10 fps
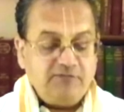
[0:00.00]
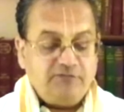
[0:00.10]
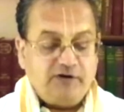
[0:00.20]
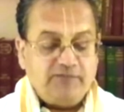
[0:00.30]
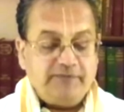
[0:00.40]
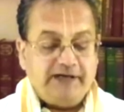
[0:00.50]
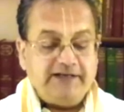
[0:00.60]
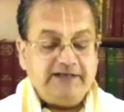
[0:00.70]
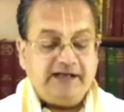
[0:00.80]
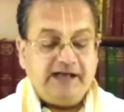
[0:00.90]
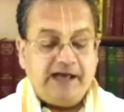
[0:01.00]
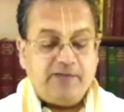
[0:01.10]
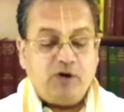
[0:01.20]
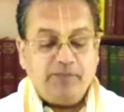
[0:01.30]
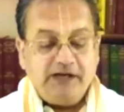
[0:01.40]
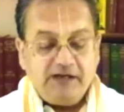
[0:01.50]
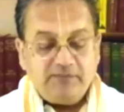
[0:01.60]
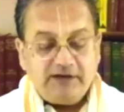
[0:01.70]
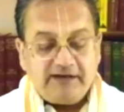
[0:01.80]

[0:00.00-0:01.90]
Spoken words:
from an abominable,